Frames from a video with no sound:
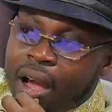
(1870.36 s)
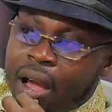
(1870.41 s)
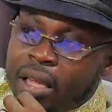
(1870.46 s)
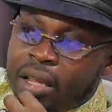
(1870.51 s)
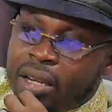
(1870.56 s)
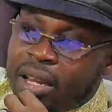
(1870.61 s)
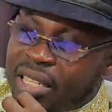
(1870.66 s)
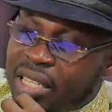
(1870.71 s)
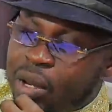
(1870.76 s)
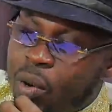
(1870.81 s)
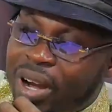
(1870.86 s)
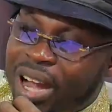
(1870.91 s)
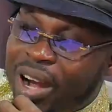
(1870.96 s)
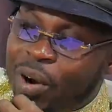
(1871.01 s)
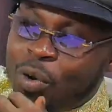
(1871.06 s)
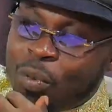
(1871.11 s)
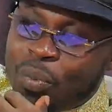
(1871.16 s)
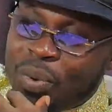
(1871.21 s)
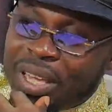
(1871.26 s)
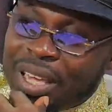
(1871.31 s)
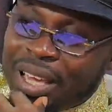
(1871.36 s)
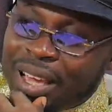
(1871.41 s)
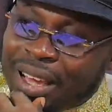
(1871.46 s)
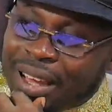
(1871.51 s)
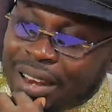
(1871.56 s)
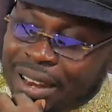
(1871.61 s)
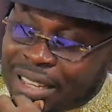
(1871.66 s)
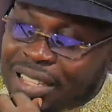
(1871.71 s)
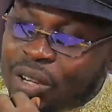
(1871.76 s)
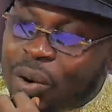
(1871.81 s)
Hey, that's all come home.
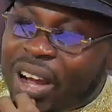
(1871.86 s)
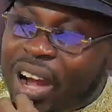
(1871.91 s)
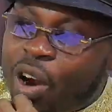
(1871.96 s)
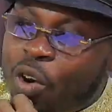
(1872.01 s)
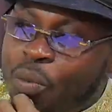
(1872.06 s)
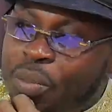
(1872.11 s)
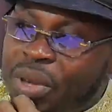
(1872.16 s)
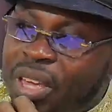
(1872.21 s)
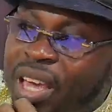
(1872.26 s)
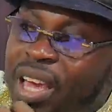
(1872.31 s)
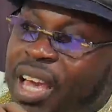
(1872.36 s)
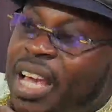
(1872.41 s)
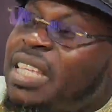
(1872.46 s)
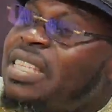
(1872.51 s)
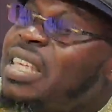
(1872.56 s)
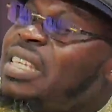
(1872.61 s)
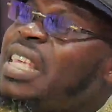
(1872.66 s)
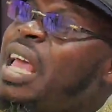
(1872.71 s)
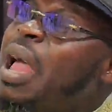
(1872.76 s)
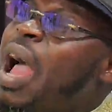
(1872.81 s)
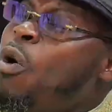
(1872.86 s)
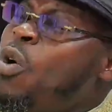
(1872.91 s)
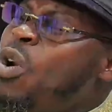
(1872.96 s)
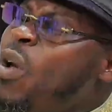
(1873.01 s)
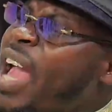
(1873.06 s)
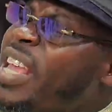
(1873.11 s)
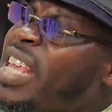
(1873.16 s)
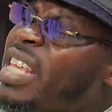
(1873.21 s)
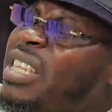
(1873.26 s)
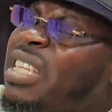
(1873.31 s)
That's all come home. Say, oh,
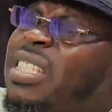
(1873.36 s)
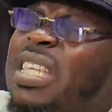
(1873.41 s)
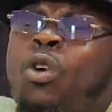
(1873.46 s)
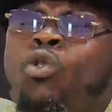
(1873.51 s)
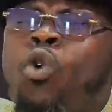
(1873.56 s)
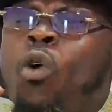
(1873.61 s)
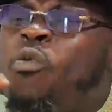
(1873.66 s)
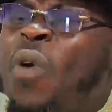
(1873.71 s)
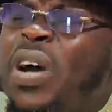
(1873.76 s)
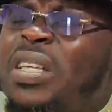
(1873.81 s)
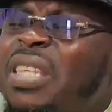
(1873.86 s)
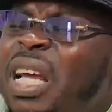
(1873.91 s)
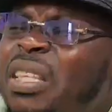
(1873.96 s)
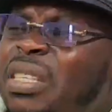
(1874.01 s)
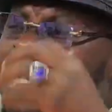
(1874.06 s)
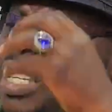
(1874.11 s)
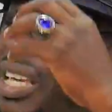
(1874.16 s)
I say, go first at